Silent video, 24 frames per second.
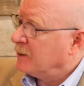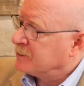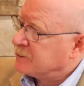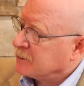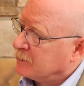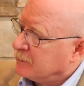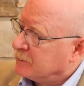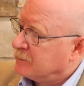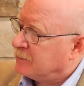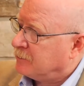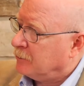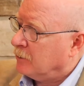that's a
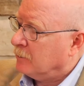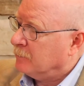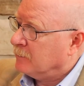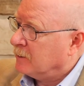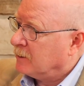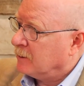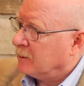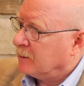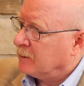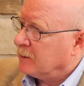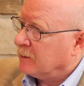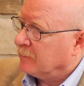good term,
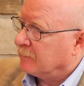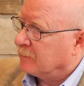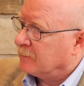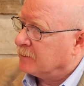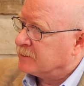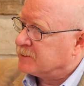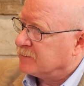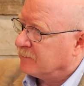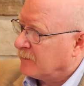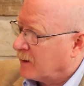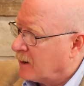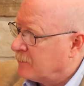
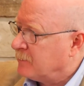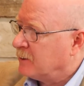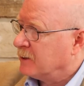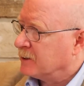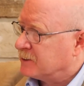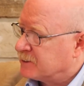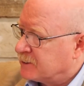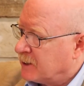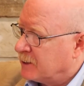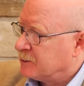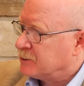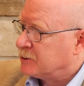because if I'm an
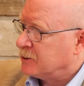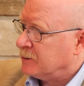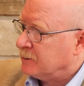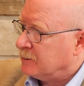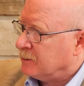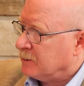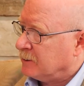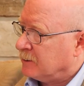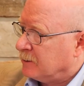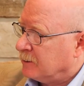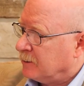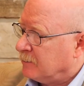
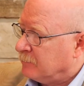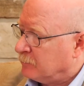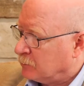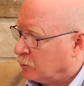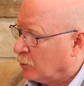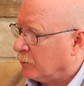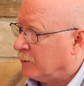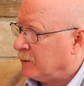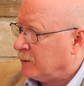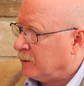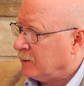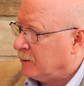extension
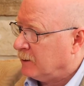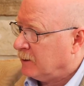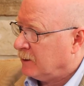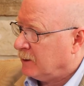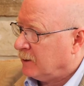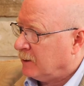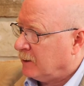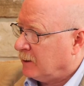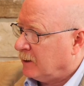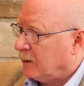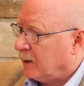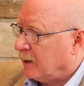employee,
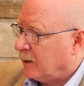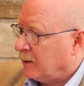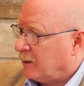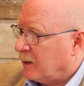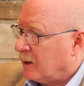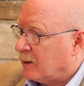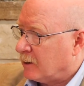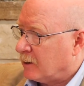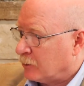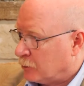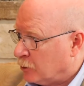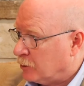
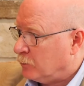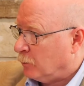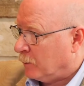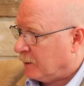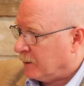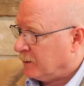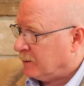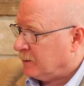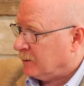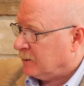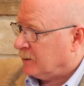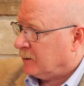and a good
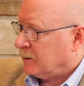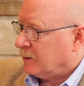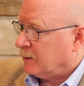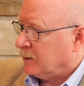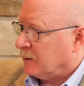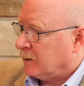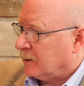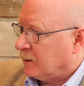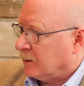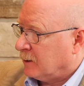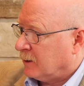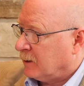one,
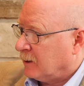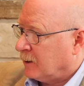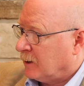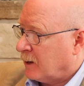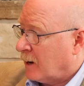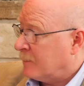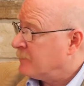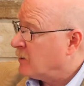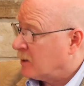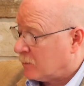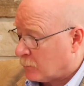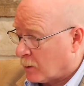
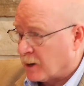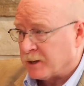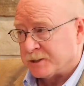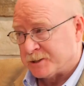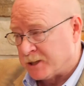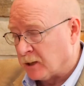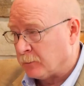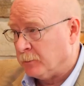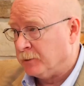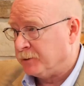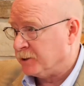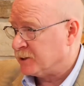I'm going to want to
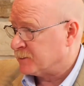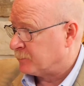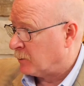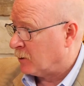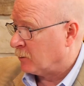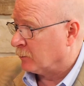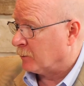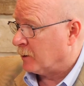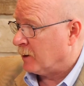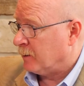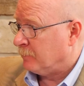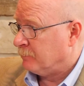stick with this
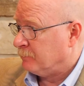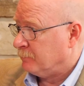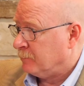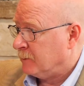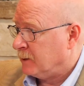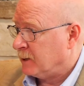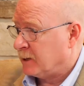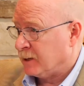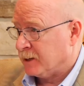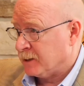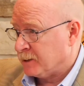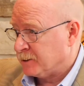program,
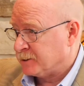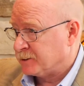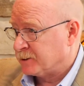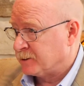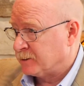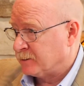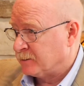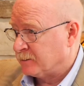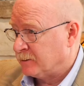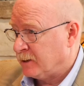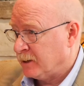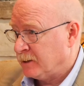because
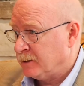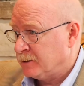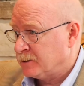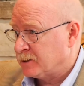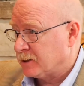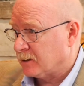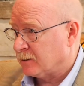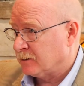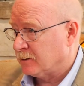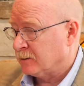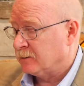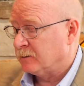
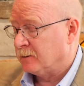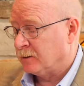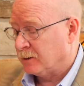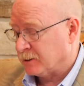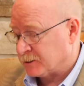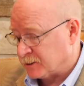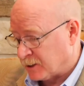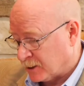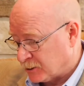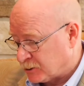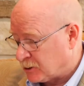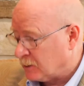
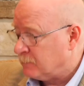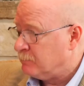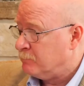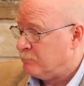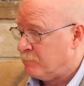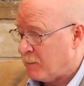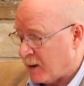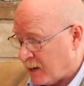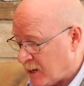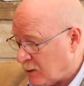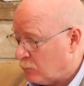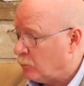extension
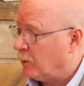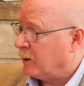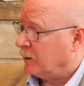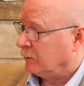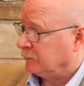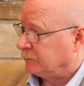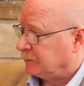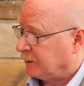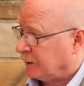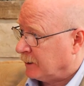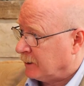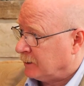may well
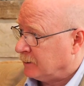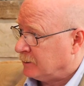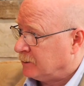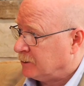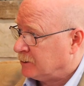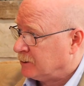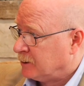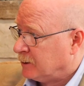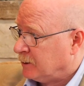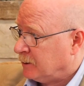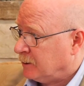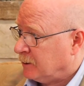
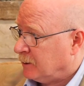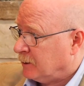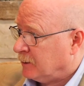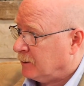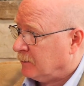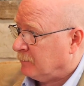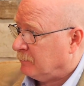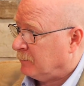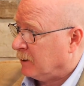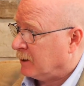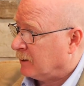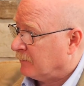change,
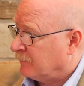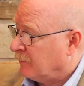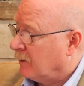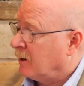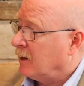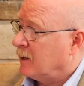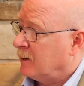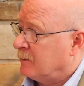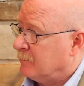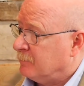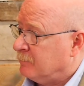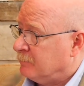but if
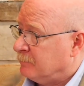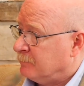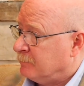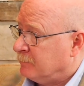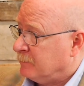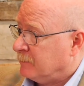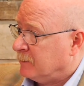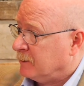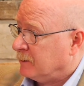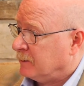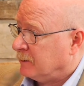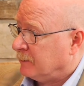I am
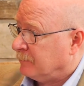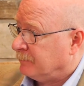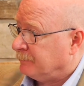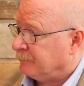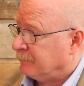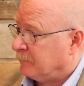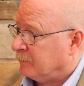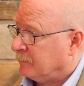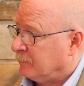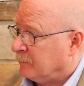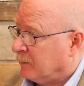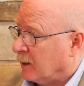
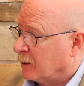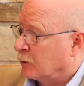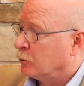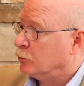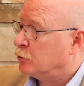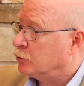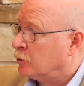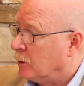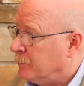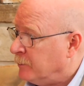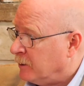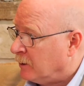a
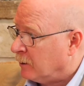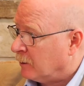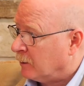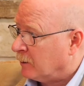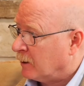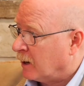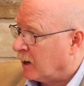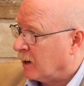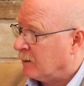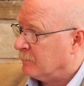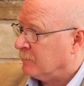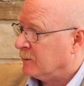contributor,
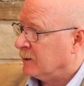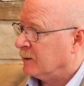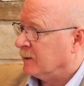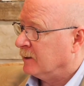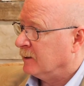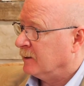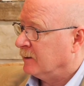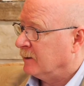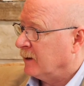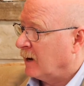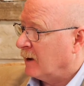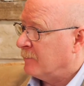I'm
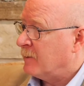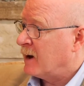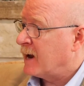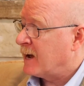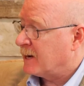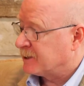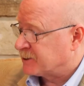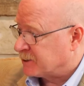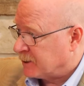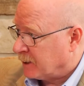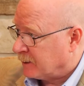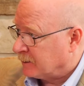an
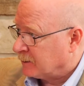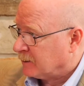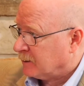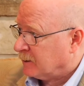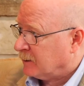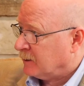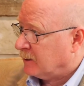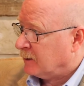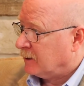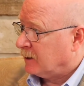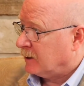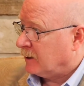asset,
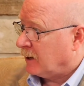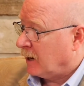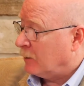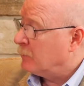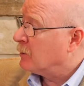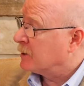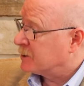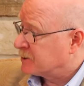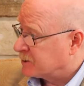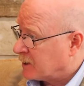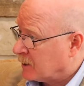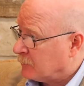I
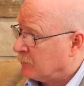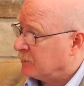want to stay